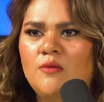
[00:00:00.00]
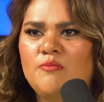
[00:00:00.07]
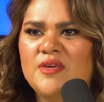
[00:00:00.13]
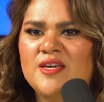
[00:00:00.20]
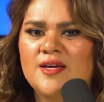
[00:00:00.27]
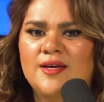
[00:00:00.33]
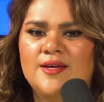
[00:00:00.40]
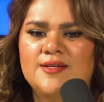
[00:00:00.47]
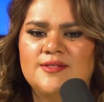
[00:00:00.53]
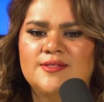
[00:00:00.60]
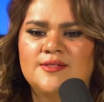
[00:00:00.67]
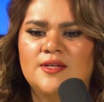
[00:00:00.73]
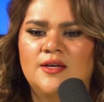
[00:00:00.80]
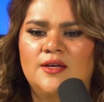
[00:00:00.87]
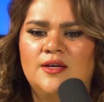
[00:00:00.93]

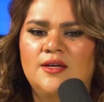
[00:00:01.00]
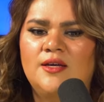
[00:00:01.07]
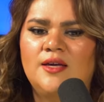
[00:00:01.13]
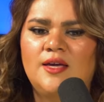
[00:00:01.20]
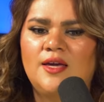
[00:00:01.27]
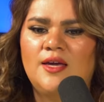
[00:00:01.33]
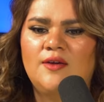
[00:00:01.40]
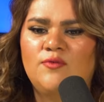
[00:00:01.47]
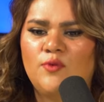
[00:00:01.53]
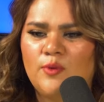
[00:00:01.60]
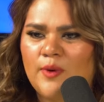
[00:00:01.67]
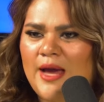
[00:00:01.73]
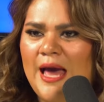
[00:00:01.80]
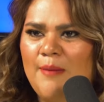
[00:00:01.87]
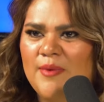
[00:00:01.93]
Because if we
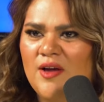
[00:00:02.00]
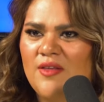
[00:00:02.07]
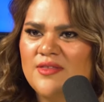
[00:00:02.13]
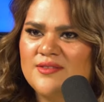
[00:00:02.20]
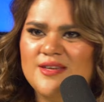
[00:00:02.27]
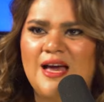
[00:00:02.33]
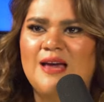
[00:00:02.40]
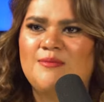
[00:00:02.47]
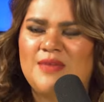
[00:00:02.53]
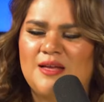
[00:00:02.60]
were happy all the time,